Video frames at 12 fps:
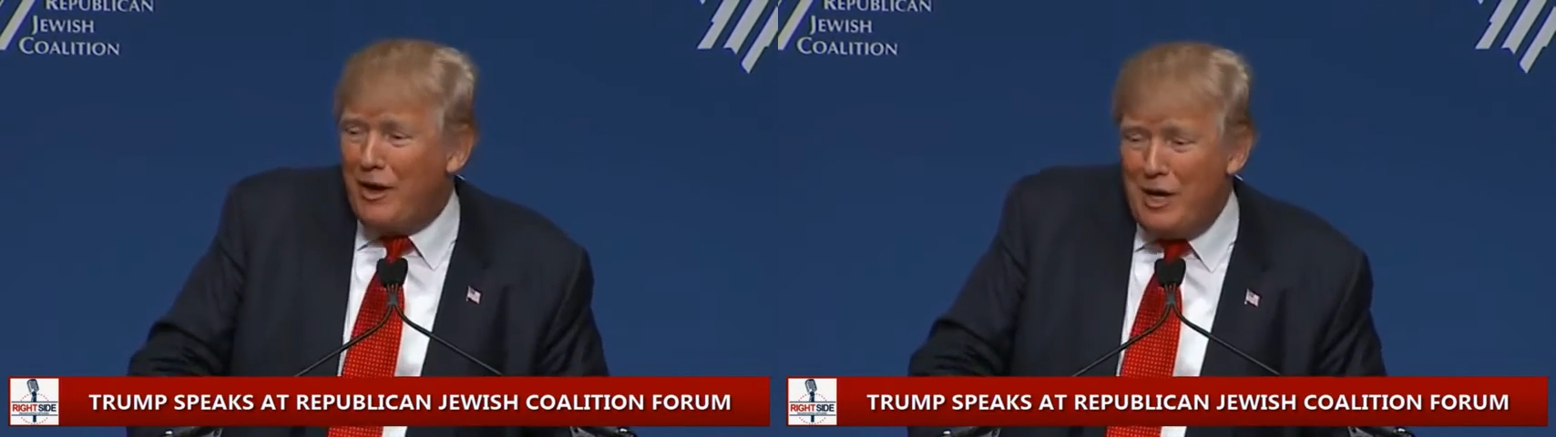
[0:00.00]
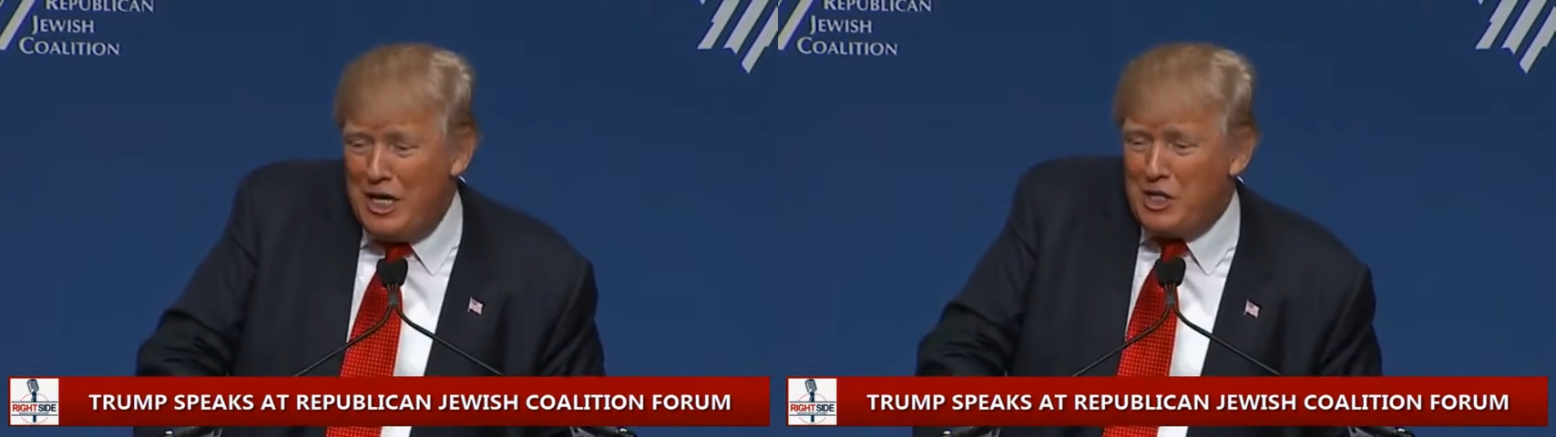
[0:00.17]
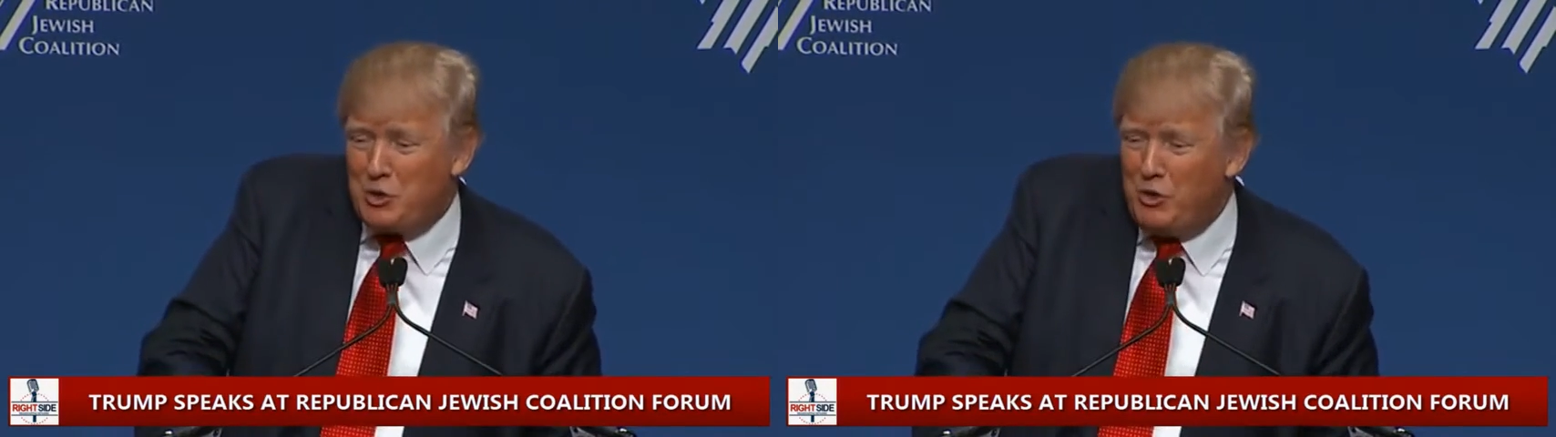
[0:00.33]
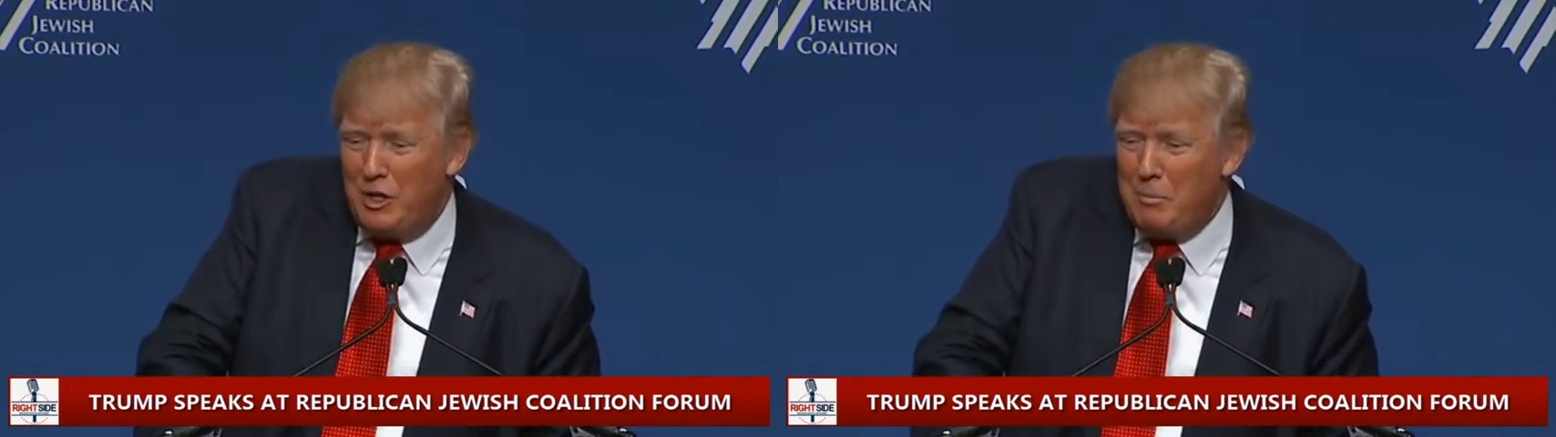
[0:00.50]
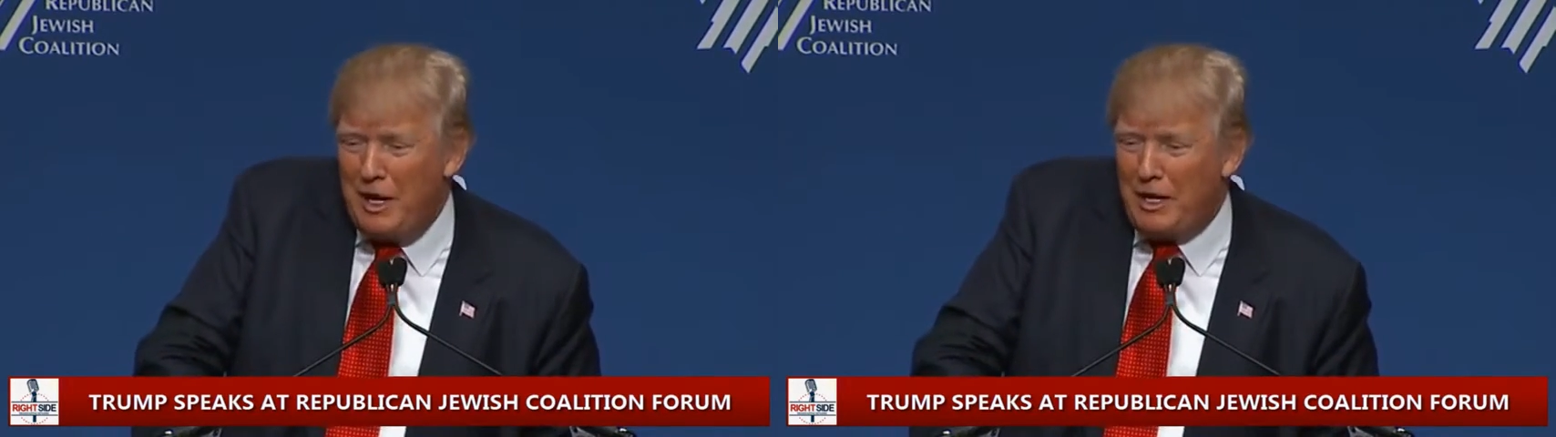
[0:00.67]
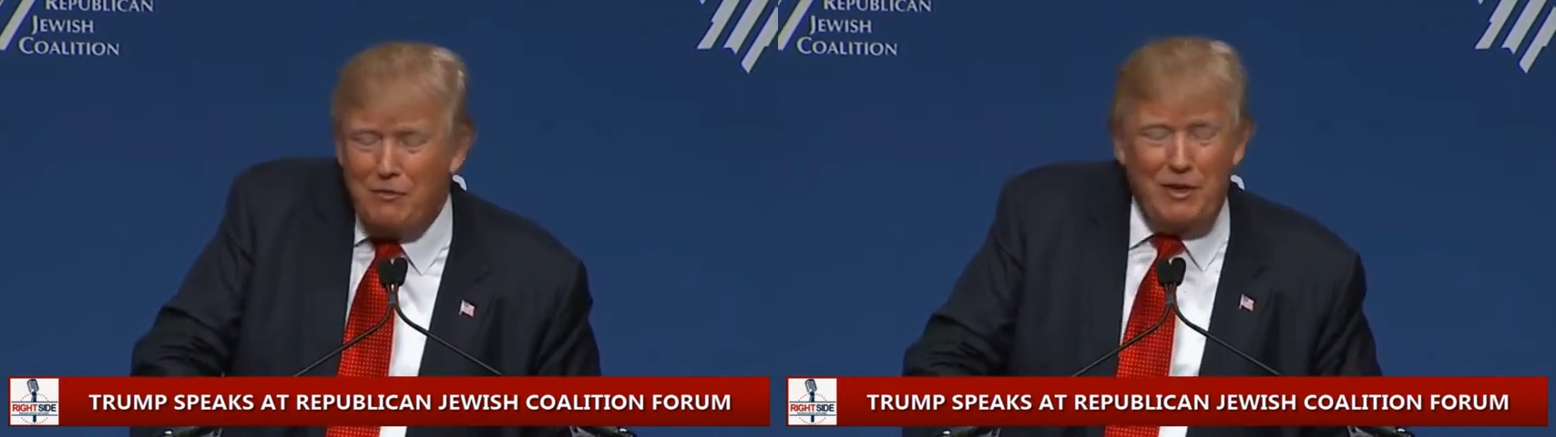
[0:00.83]
in history to
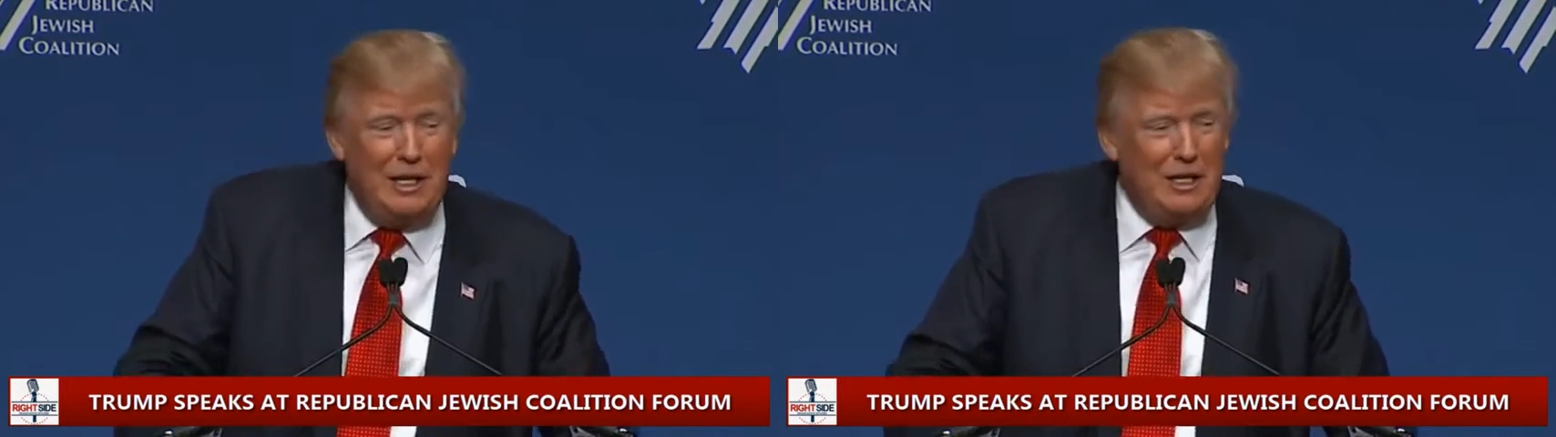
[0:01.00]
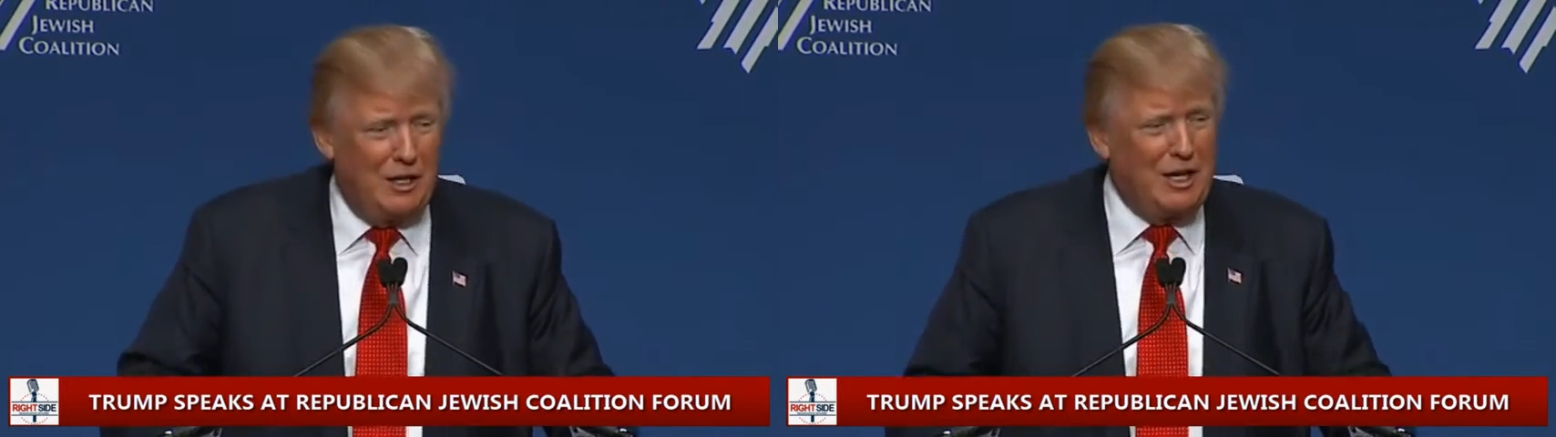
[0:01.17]
make of any deal.